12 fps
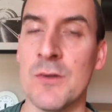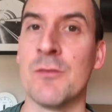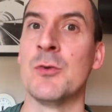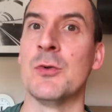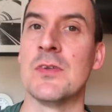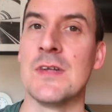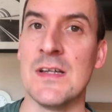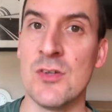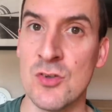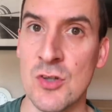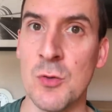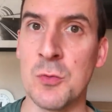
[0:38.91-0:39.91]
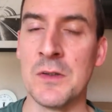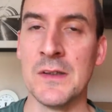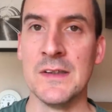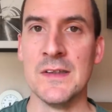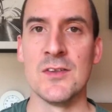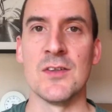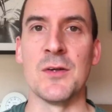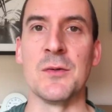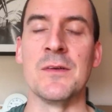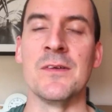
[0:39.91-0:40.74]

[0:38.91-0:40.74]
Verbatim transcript: Of course, that is sold, so